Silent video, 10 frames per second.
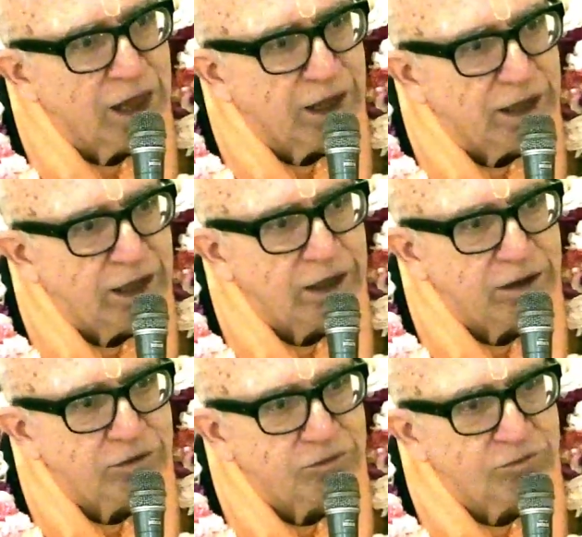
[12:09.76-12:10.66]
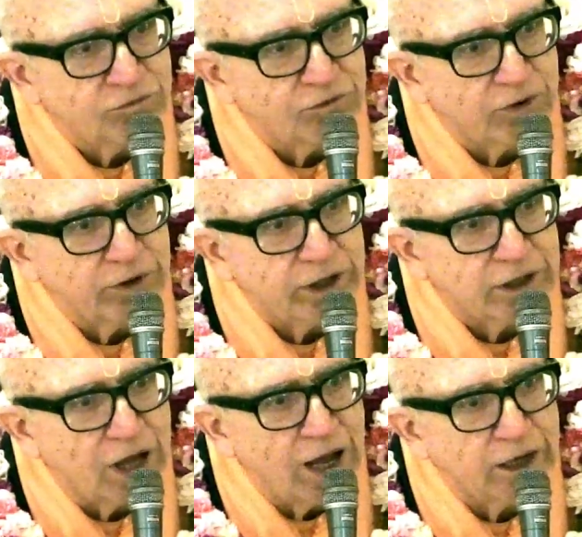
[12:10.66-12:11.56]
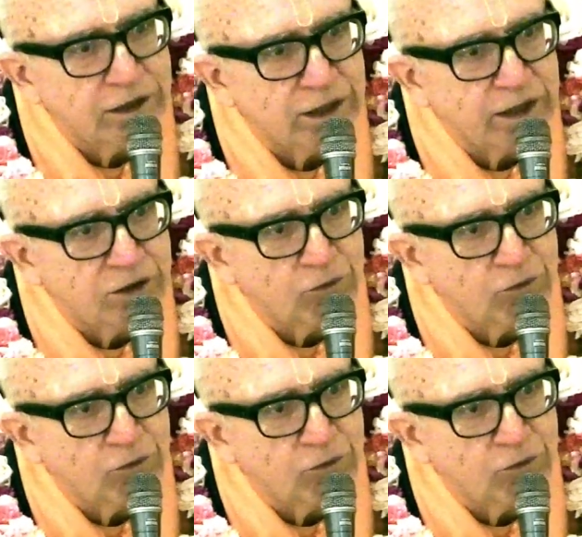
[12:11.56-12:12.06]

He very kindly